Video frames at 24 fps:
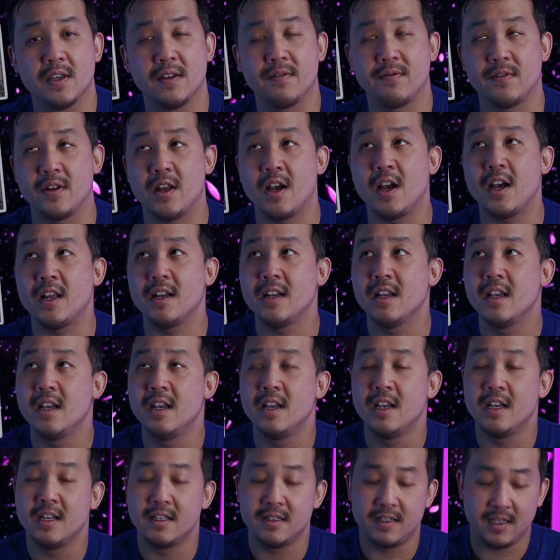If not,
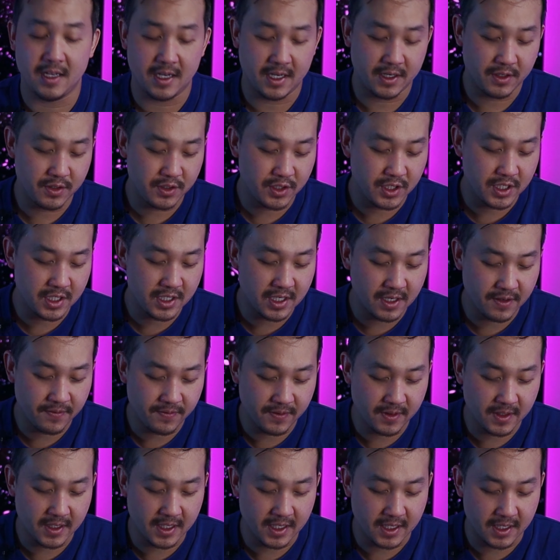the energy
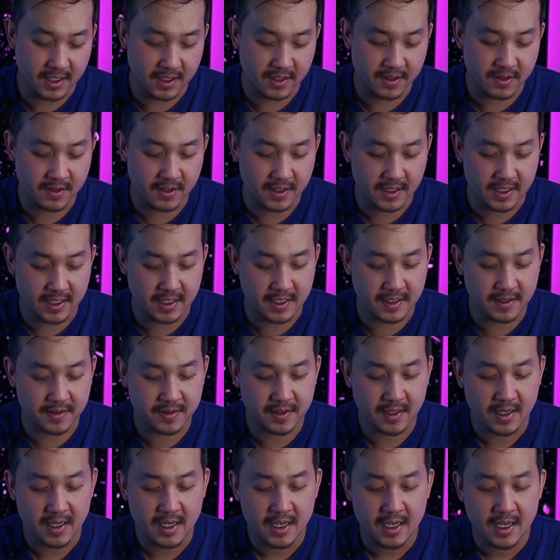definitely here is